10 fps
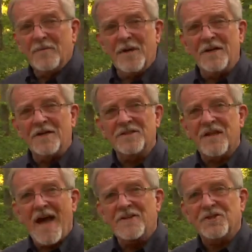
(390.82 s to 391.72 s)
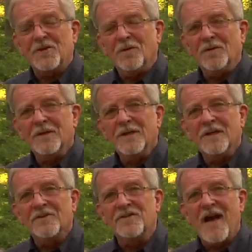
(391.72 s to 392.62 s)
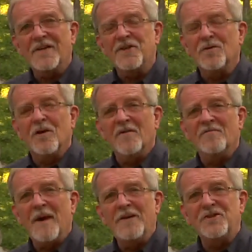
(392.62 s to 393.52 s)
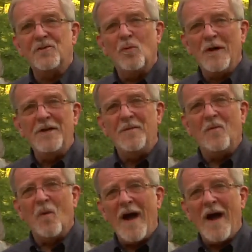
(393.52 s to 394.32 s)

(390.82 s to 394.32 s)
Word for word: familiar statue, the statue of Major William